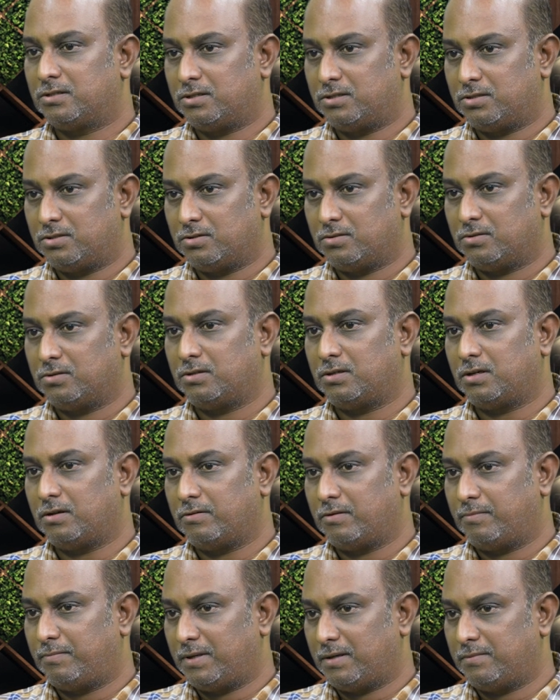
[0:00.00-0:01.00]
Kishore,
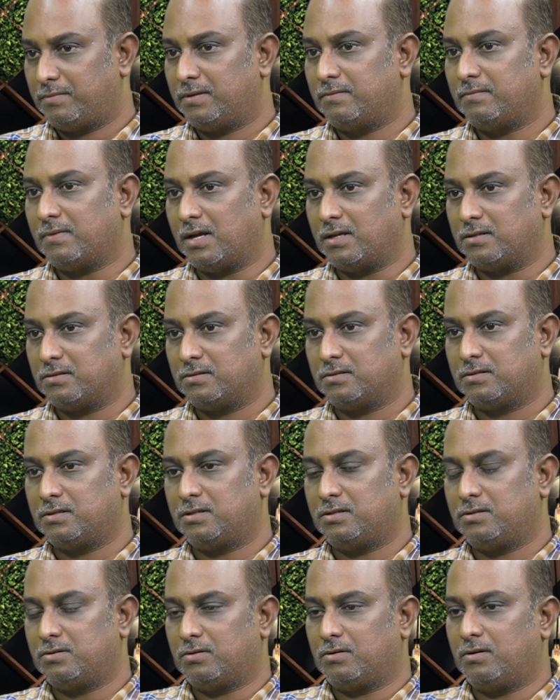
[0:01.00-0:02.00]
our Pyramid Master
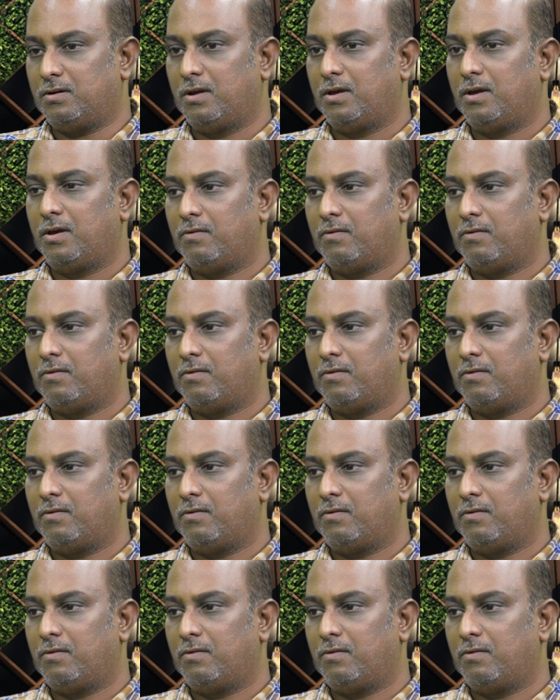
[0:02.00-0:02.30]
Kishore,